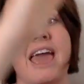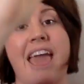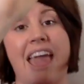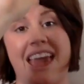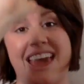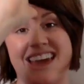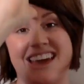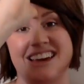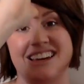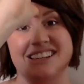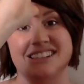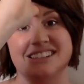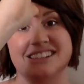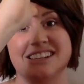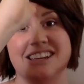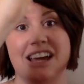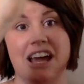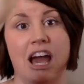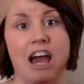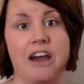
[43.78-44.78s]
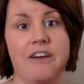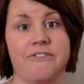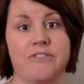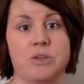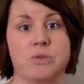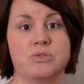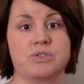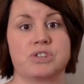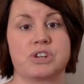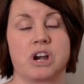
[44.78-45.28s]
and a
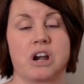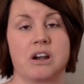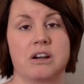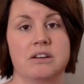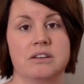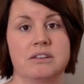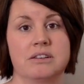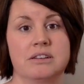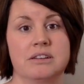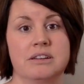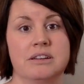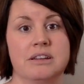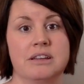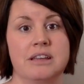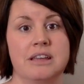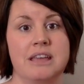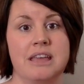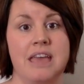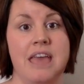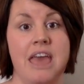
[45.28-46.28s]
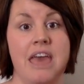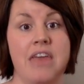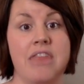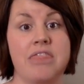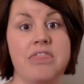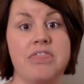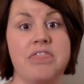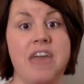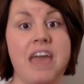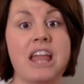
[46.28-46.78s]
future.
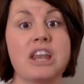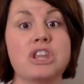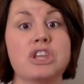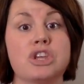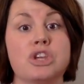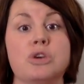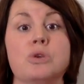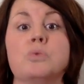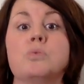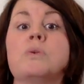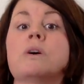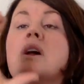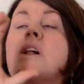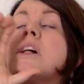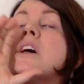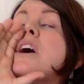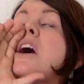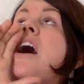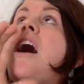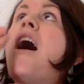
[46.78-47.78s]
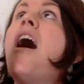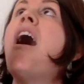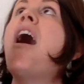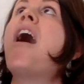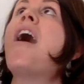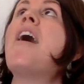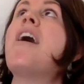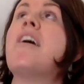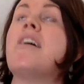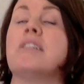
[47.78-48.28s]
Then you will
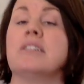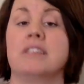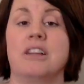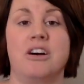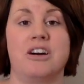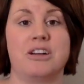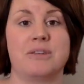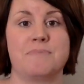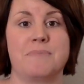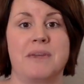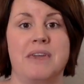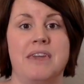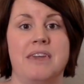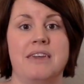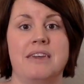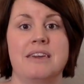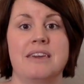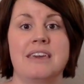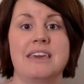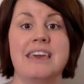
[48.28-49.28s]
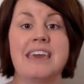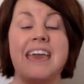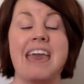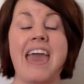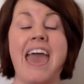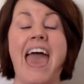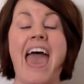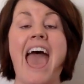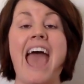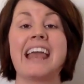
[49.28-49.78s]
call on me
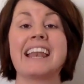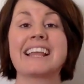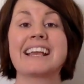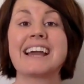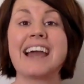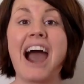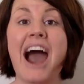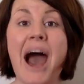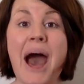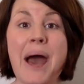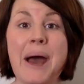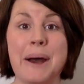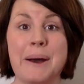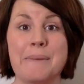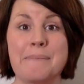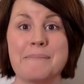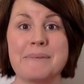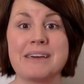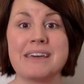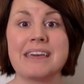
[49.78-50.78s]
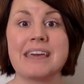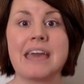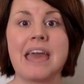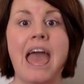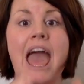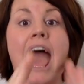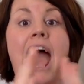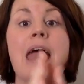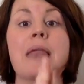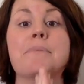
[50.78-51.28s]
and come
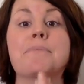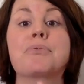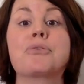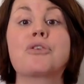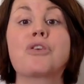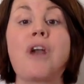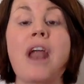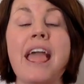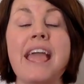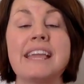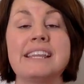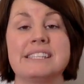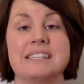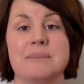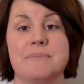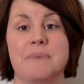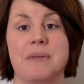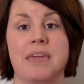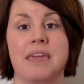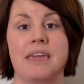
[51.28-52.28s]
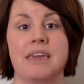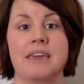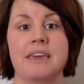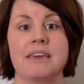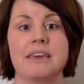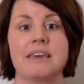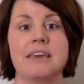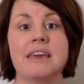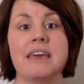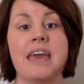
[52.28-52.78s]
and pray to me,
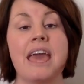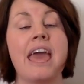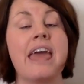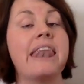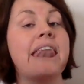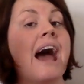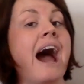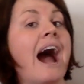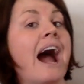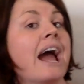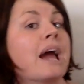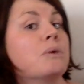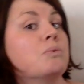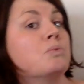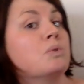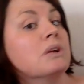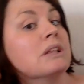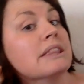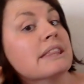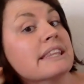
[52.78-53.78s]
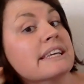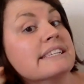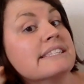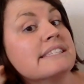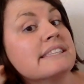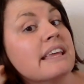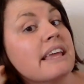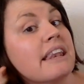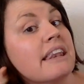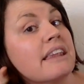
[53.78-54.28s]
and I will
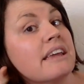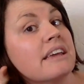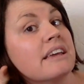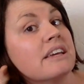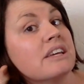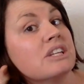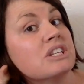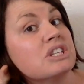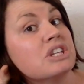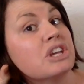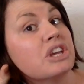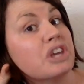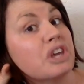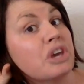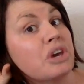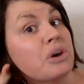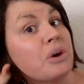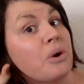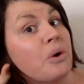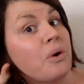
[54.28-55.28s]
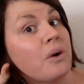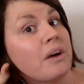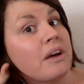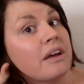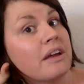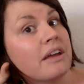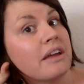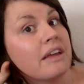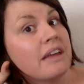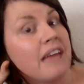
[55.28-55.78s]
listen to you."
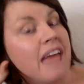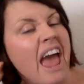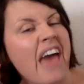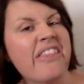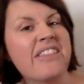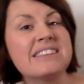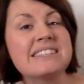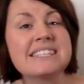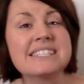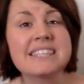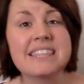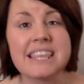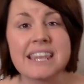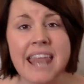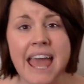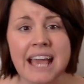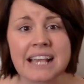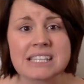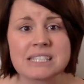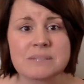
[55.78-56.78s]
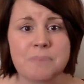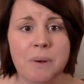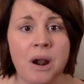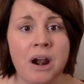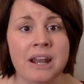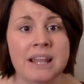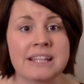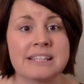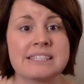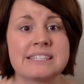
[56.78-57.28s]
And this is the next
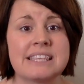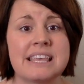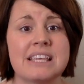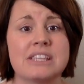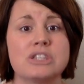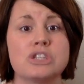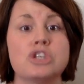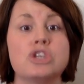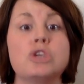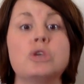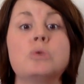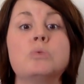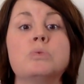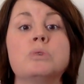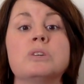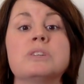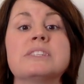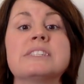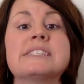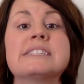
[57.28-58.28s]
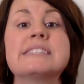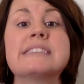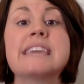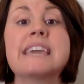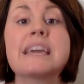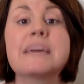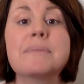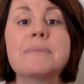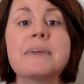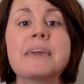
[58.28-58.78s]
part. It says, "You will
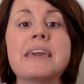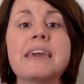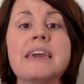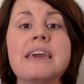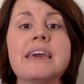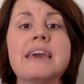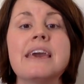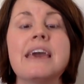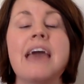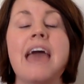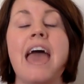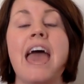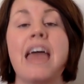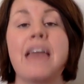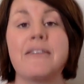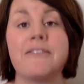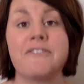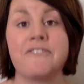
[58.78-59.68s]
seek me and